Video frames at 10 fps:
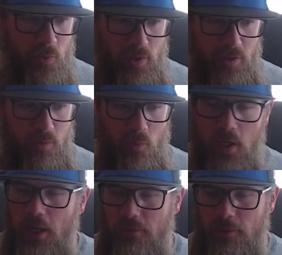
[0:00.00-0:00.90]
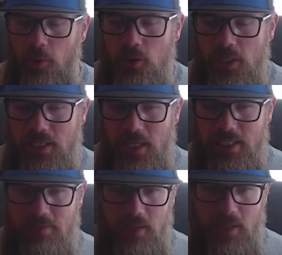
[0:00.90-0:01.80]
with whatever proteins I
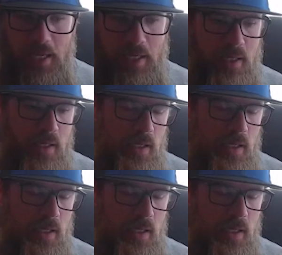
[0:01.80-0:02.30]
seem to like.